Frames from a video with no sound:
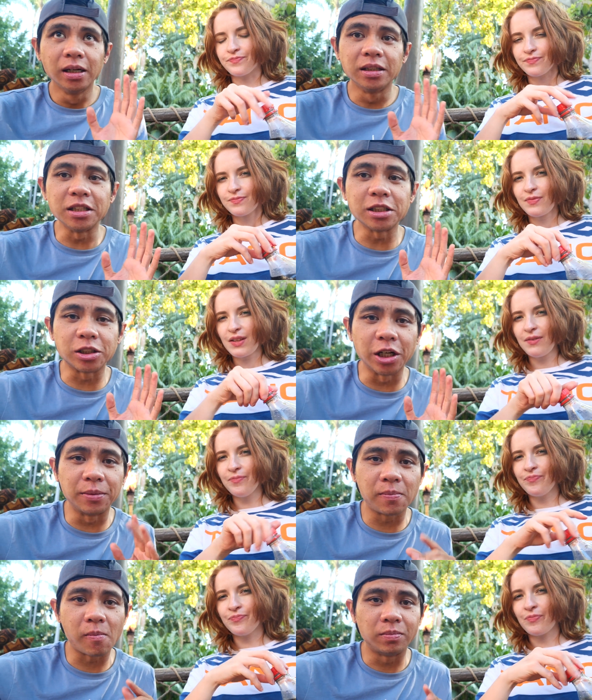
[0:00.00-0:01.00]
Speaker 1: this is good.
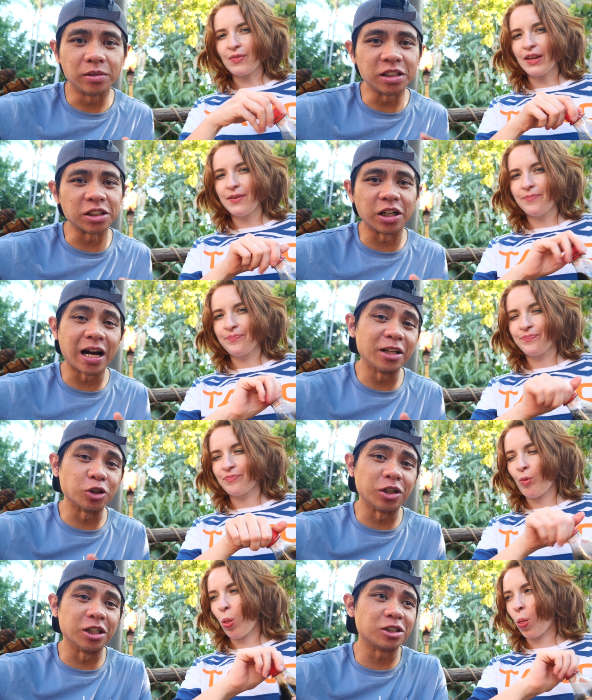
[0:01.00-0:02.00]
I
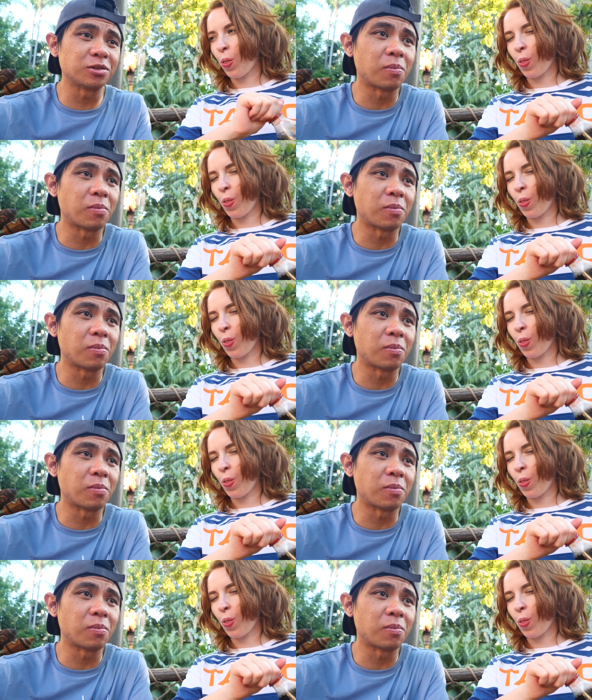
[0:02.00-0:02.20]
enjoy this.